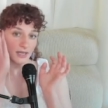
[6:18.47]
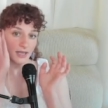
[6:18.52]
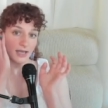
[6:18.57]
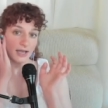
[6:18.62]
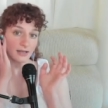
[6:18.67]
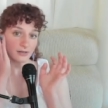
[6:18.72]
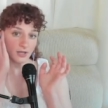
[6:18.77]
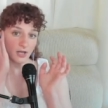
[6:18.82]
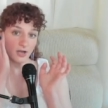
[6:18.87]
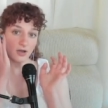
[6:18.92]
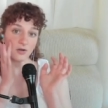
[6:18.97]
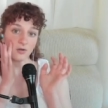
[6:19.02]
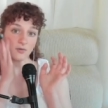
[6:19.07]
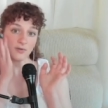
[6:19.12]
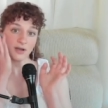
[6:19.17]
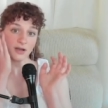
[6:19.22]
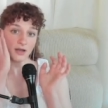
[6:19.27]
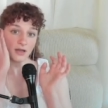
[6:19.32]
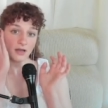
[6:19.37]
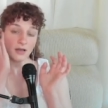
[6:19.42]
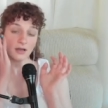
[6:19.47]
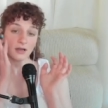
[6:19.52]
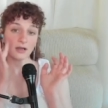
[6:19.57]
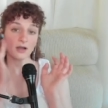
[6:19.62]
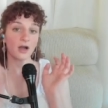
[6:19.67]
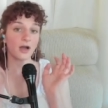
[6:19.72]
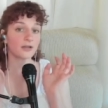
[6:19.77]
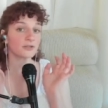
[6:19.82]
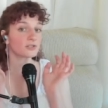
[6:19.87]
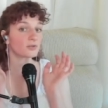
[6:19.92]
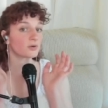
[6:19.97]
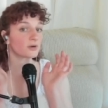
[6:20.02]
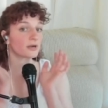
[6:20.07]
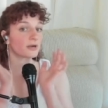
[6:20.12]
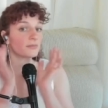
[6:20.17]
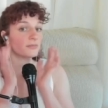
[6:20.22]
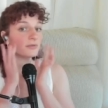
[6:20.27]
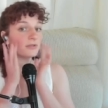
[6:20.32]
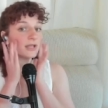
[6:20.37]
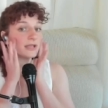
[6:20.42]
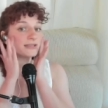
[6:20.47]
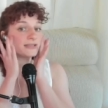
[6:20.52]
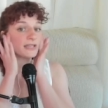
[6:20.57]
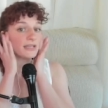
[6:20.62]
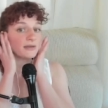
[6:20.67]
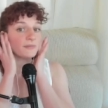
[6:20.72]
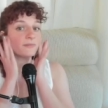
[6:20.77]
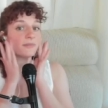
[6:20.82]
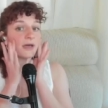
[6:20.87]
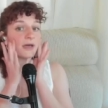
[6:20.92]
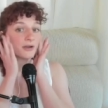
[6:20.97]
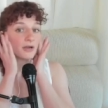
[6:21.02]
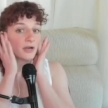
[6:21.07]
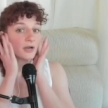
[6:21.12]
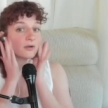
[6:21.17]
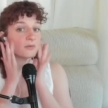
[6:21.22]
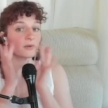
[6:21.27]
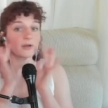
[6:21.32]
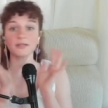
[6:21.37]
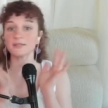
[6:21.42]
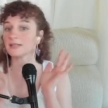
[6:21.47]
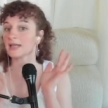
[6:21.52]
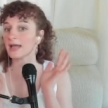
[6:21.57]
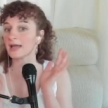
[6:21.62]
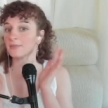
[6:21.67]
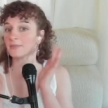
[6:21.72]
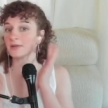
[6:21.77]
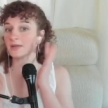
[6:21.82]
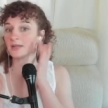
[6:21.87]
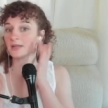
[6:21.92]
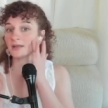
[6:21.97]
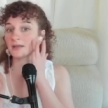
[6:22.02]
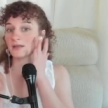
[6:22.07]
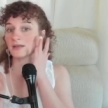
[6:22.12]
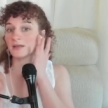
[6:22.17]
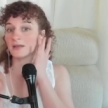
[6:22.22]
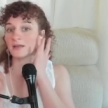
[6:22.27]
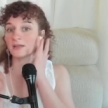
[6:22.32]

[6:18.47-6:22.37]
Hello, contour blend in better what is happening